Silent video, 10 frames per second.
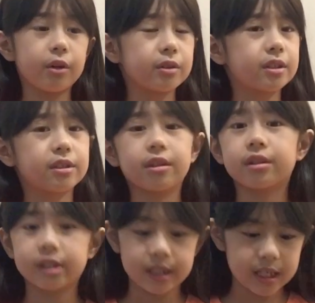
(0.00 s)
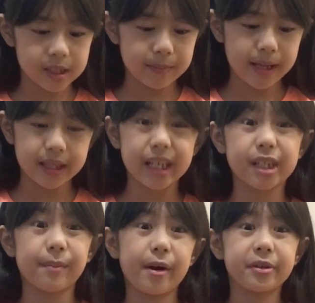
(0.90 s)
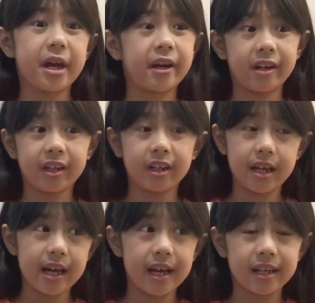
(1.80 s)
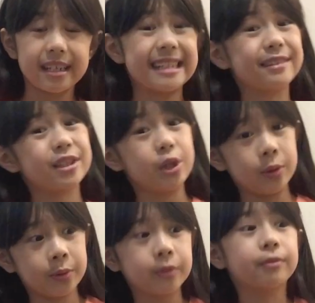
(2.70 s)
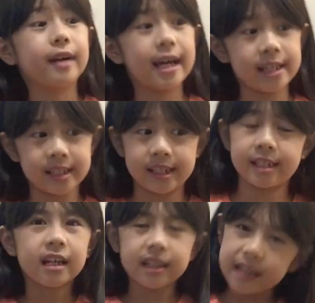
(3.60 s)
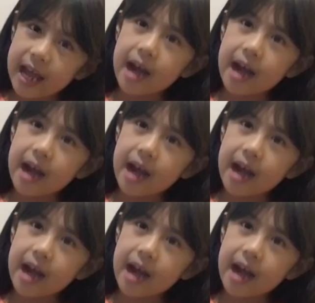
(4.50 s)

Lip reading: also says bad things about Harry and his two friends.